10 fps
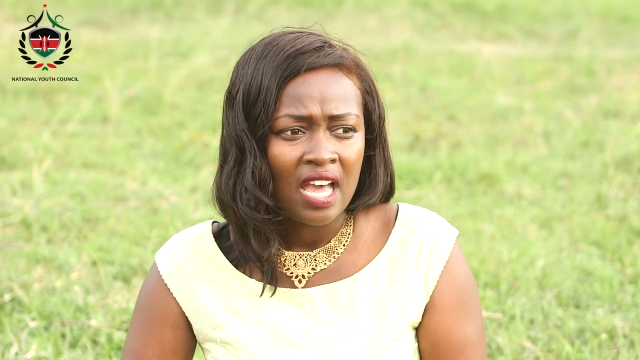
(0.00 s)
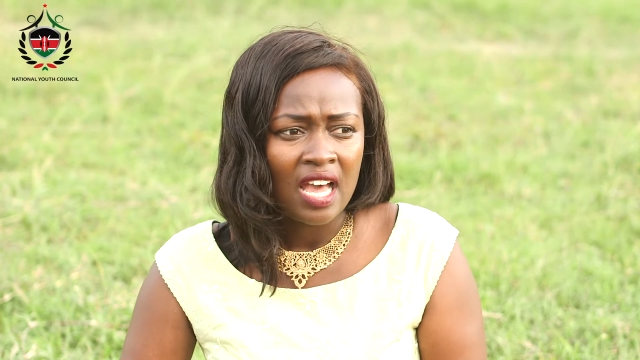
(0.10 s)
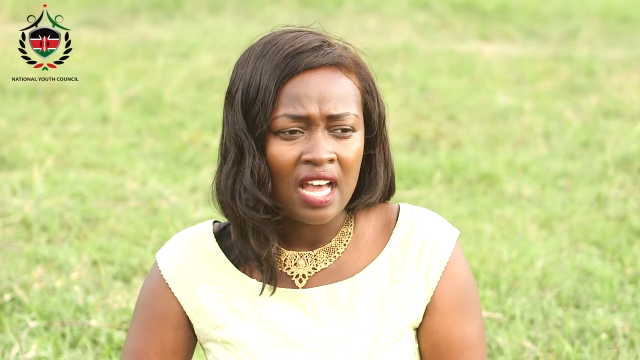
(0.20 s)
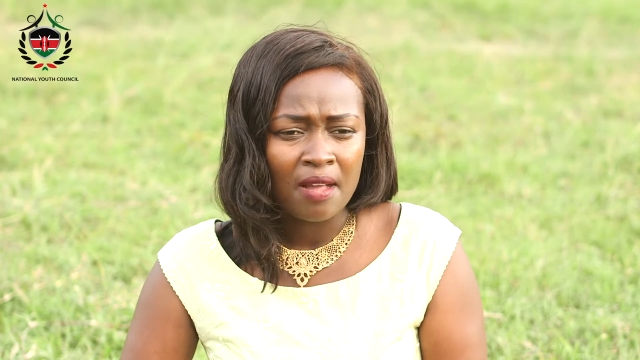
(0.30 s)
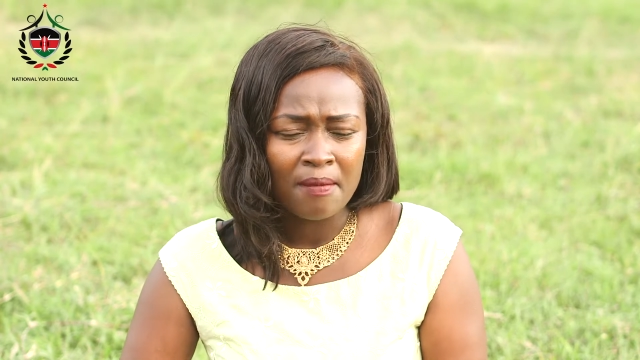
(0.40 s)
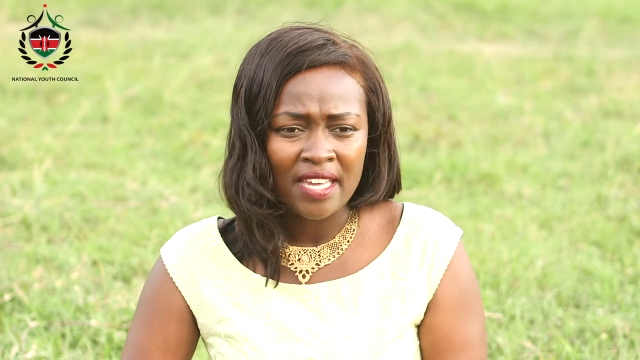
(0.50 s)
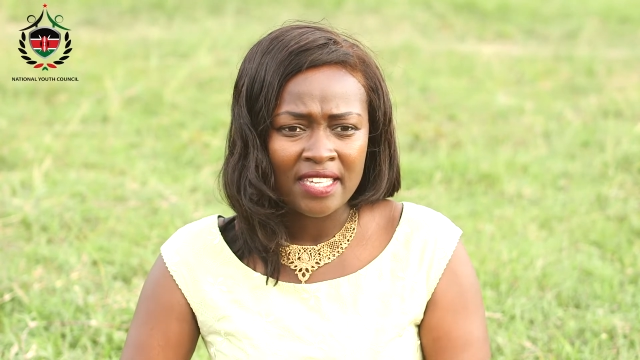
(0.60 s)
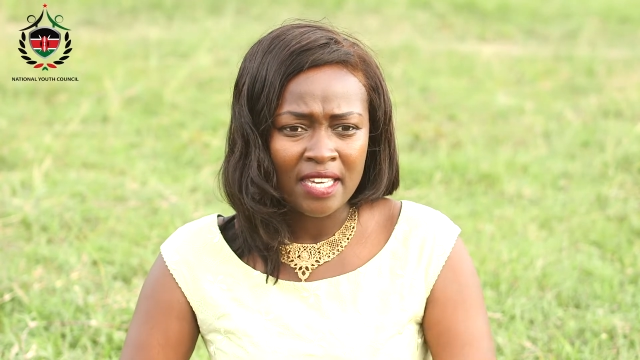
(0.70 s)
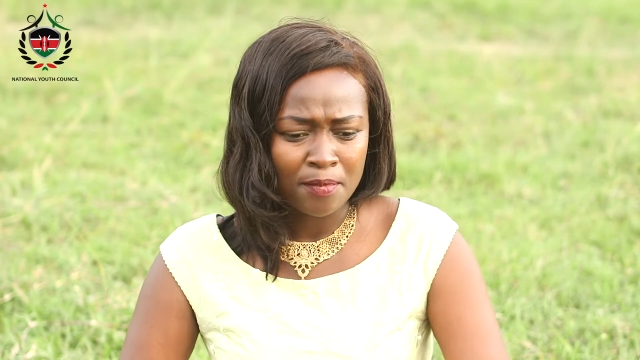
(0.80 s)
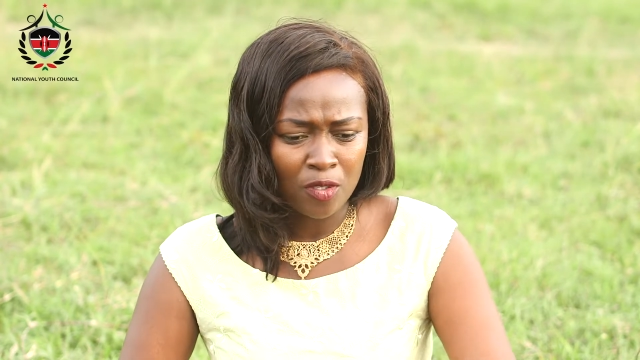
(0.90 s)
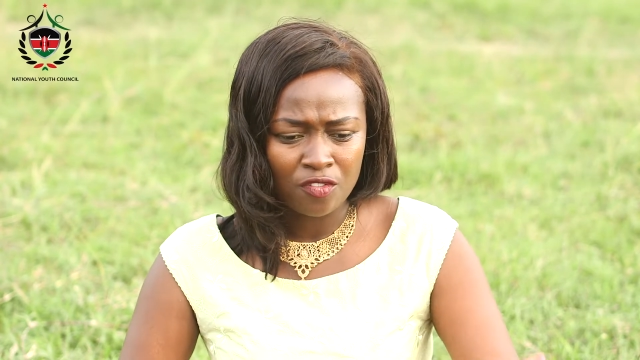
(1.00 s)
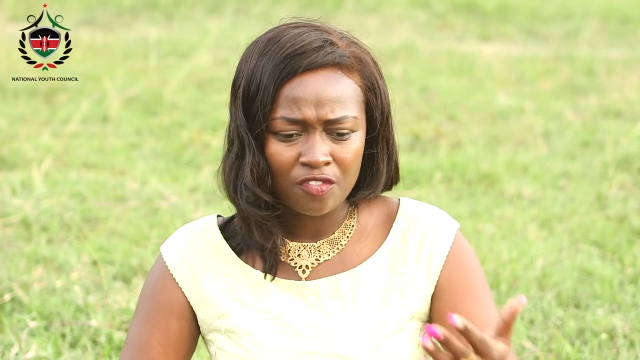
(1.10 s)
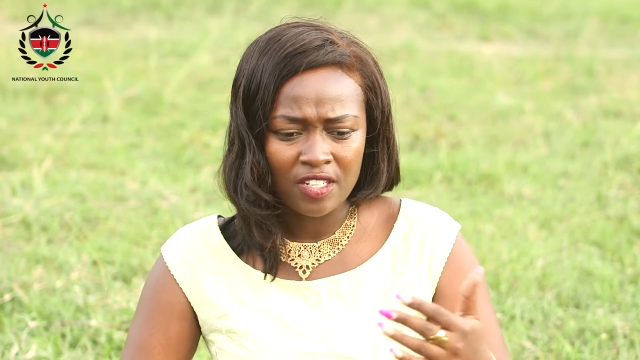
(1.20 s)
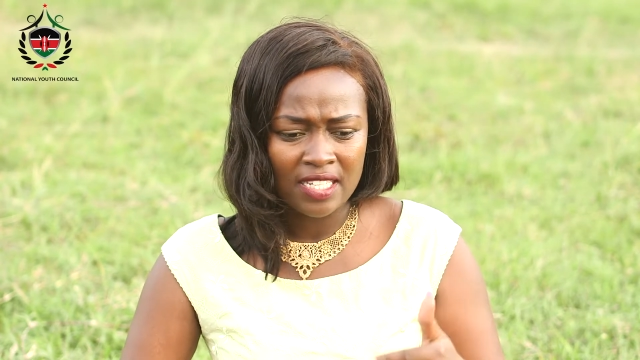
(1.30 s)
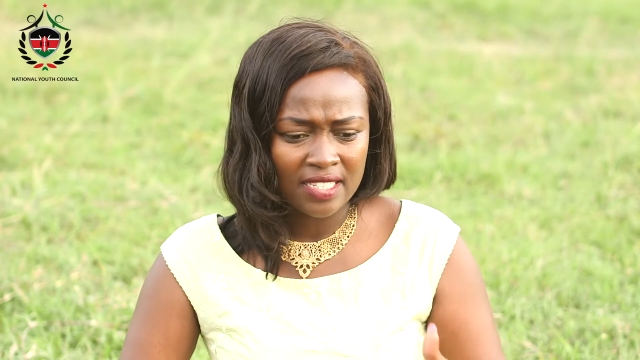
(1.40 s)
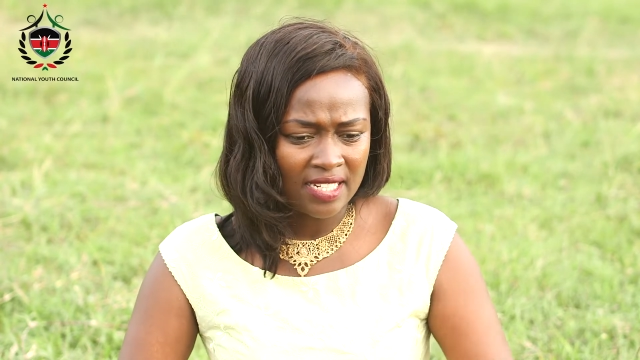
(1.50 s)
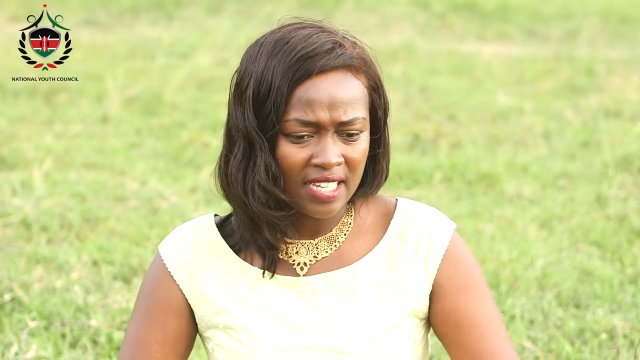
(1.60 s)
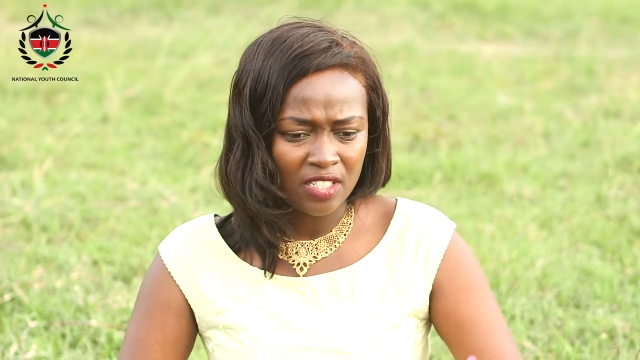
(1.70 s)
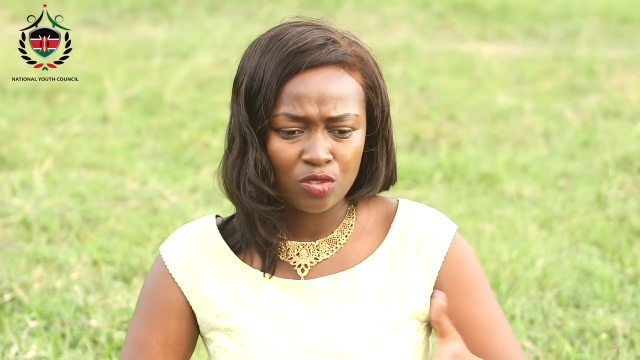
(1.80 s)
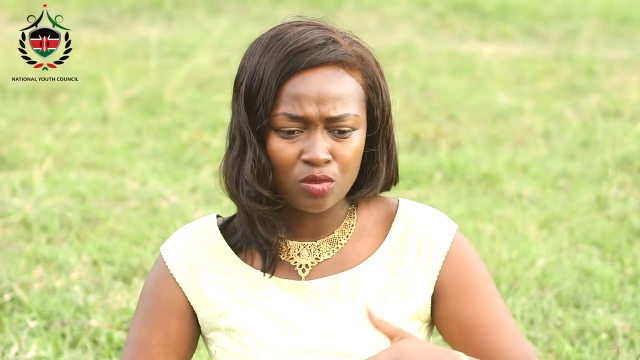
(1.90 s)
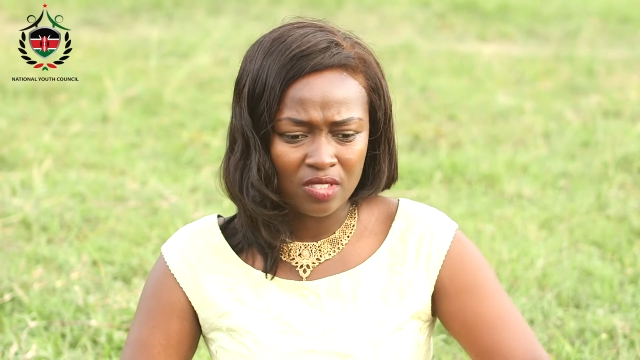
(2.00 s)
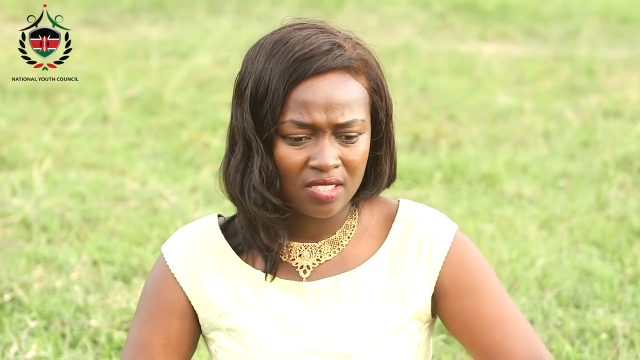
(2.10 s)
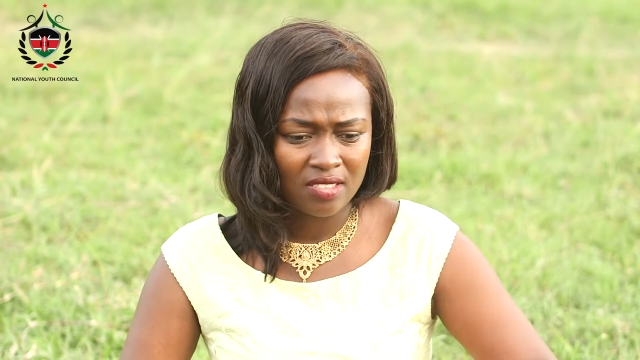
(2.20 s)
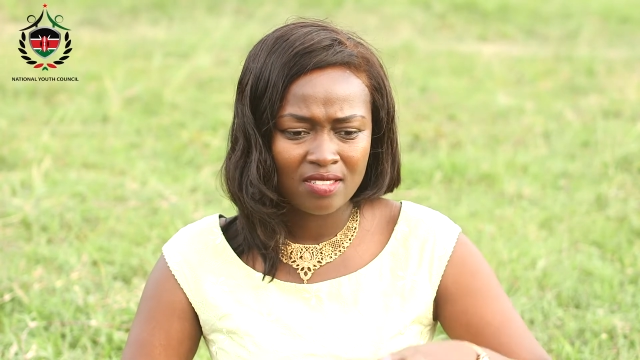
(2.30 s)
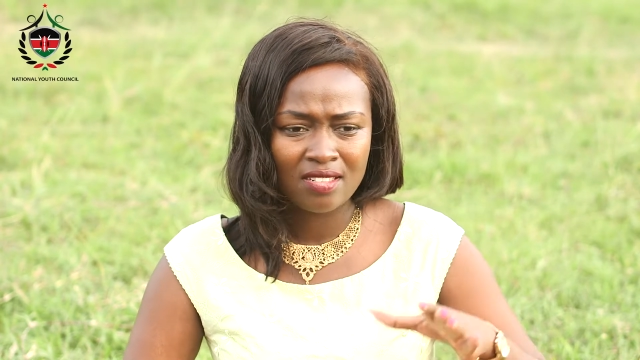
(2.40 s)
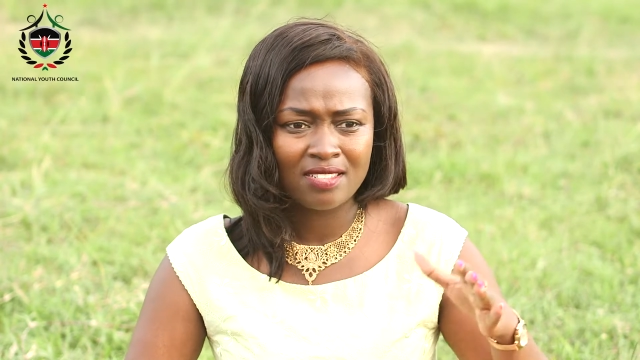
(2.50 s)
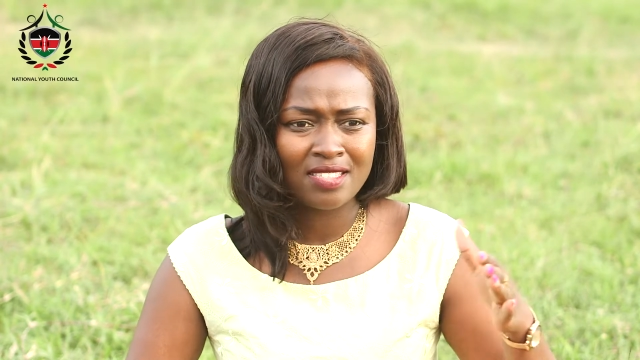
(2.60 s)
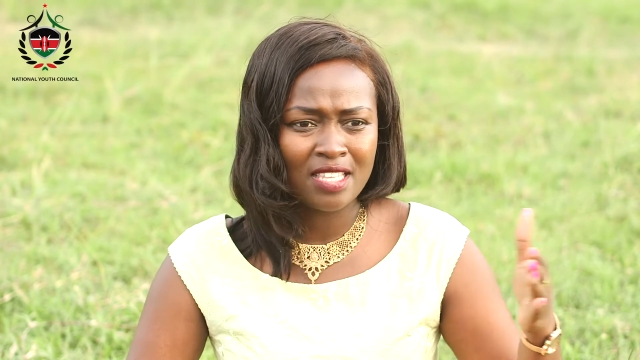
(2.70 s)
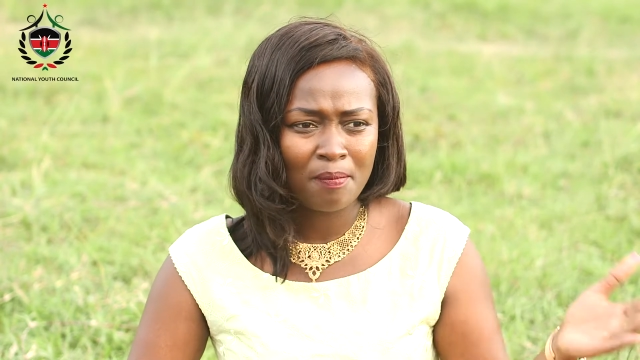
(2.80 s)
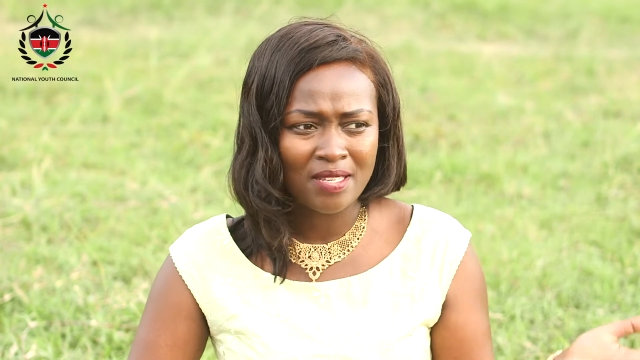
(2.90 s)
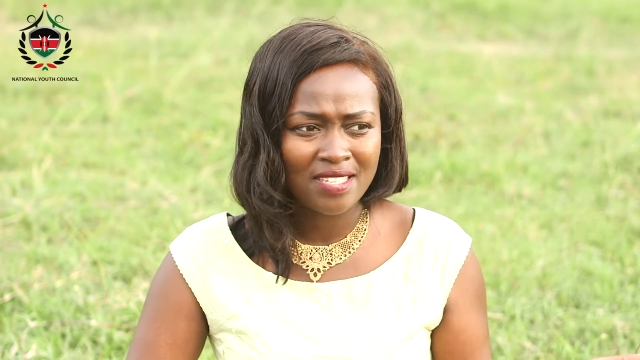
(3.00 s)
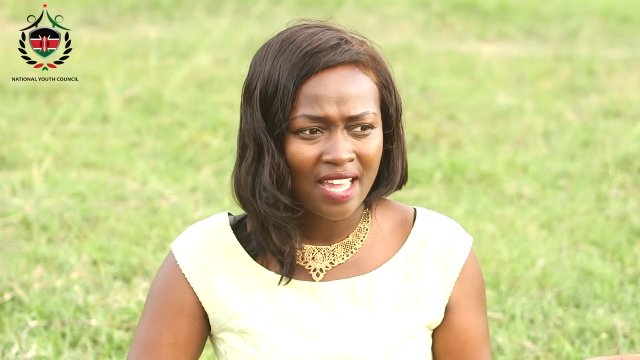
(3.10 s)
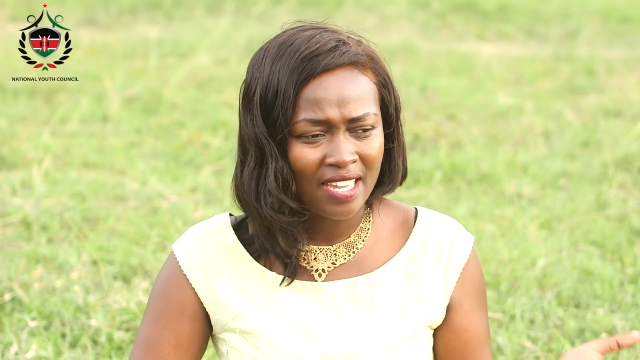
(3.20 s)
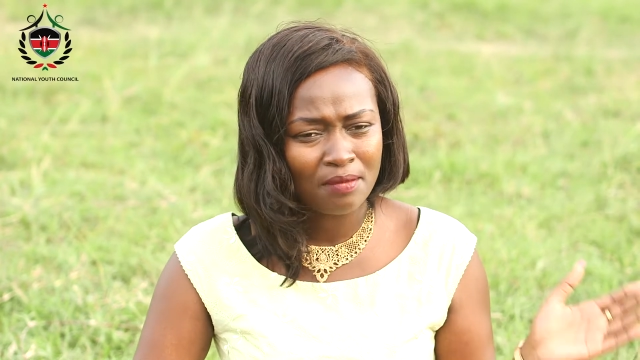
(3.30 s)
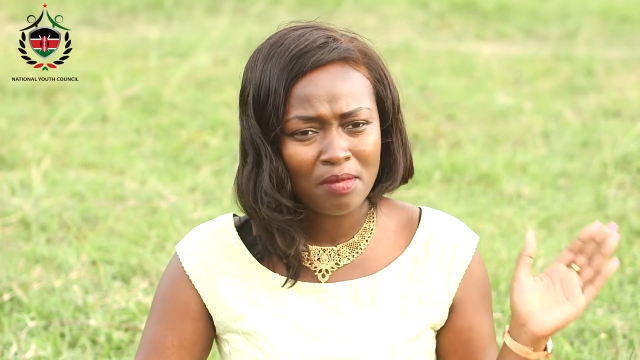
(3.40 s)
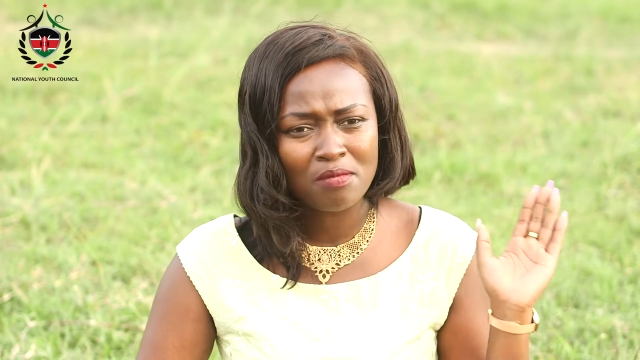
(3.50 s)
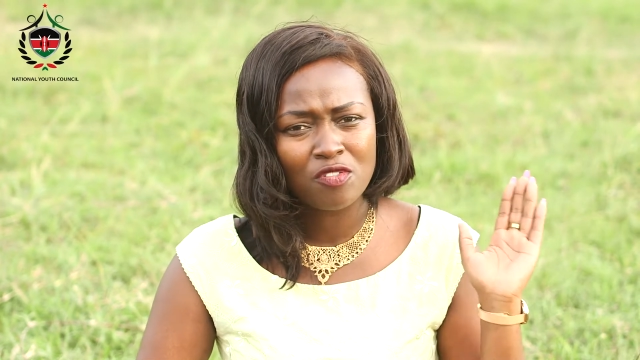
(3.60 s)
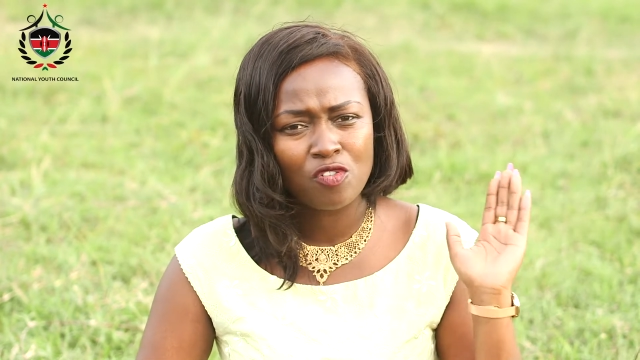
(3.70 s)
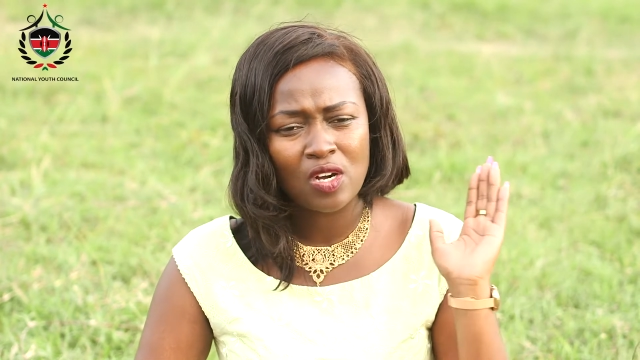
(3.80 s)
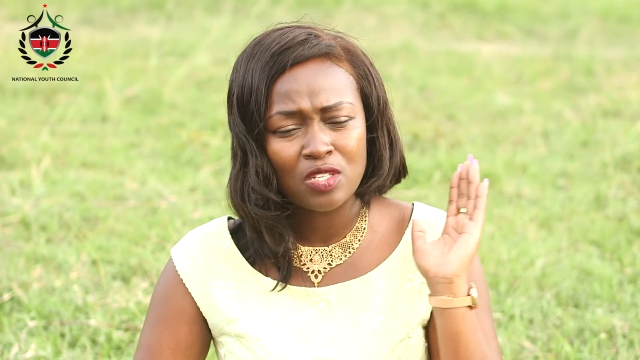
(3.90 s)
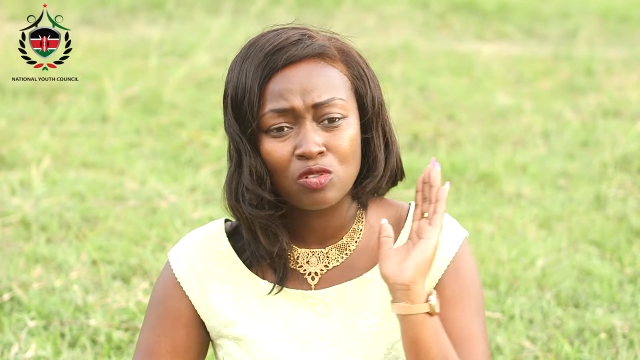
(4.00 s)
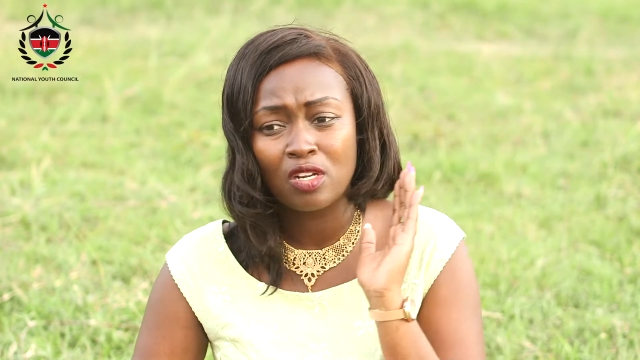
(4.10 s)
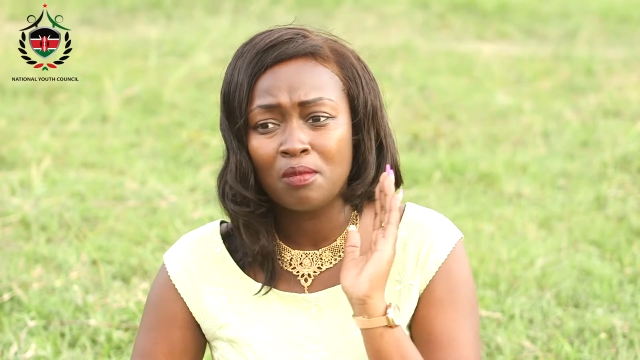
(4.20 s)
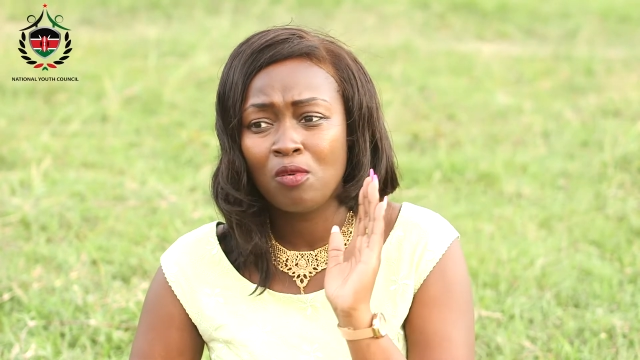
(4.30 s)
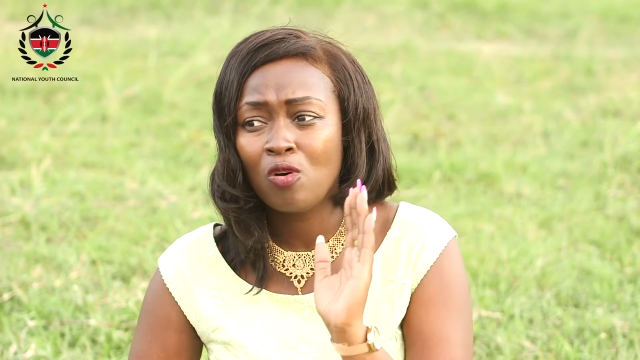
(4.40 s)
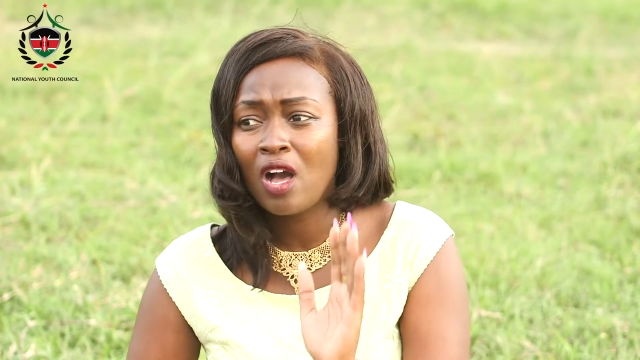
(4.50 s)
I kept on feeling that I should step aside, maybe focus on a more